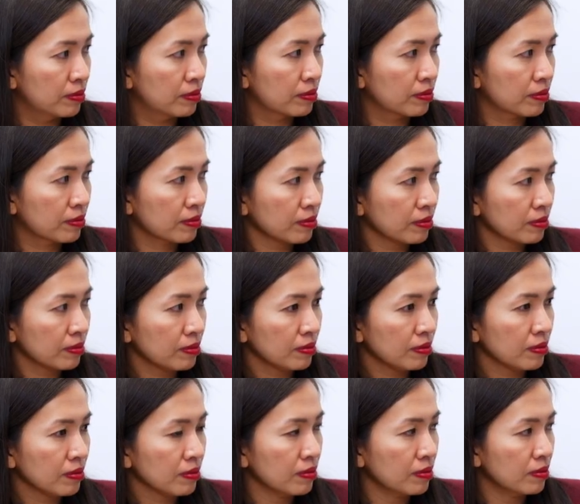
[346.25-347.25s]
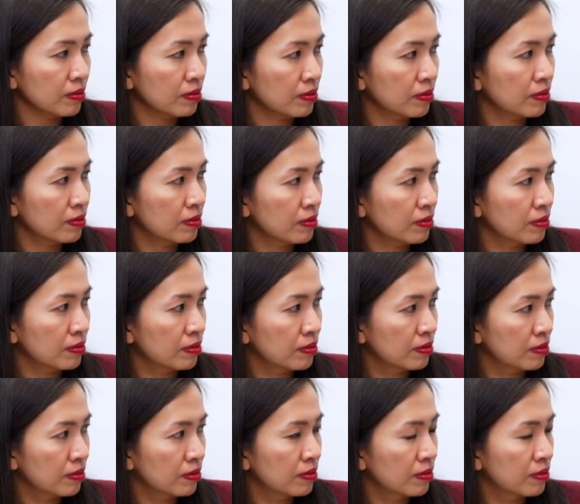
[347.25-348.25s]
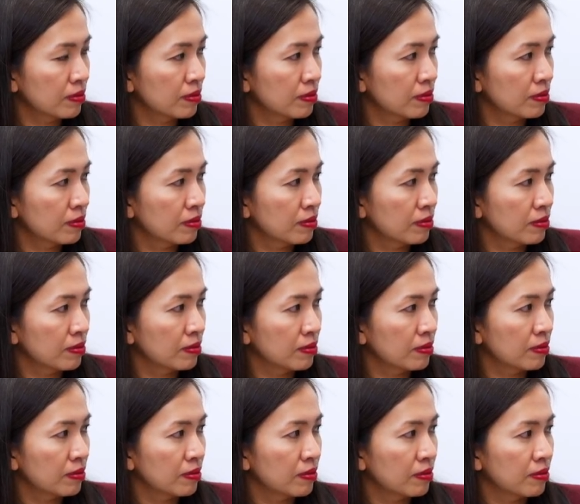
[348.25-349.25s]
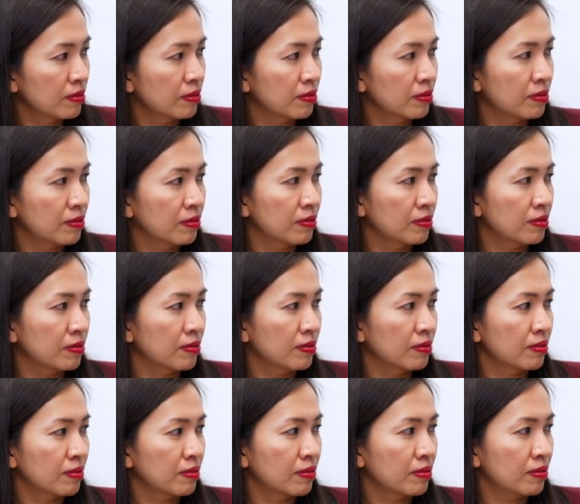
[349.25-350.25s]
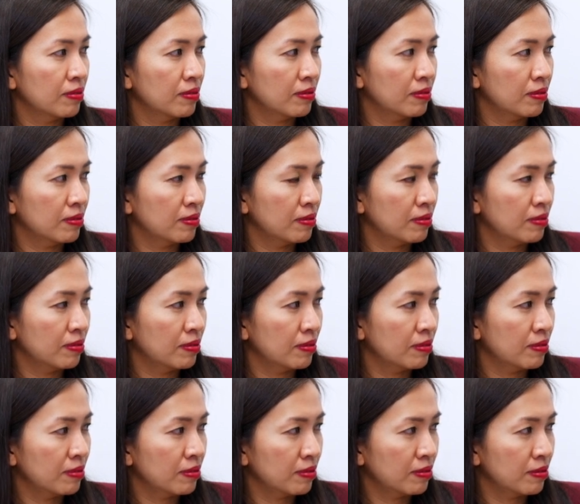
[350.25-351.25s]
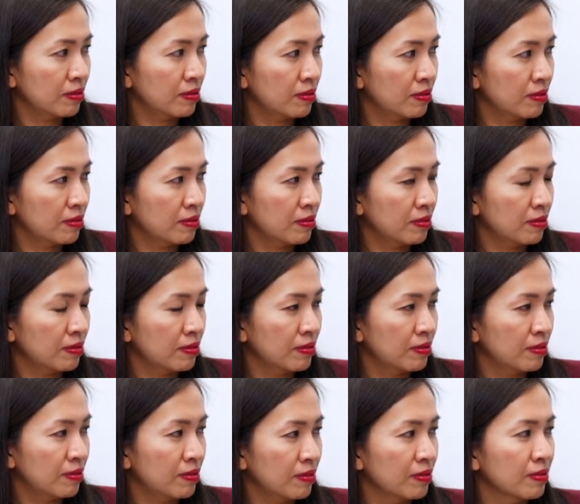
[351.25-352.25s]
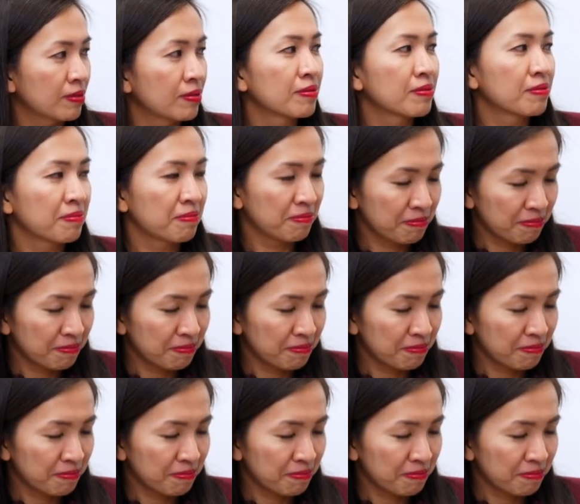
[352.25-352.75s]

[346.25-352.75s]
The person shown says nothing.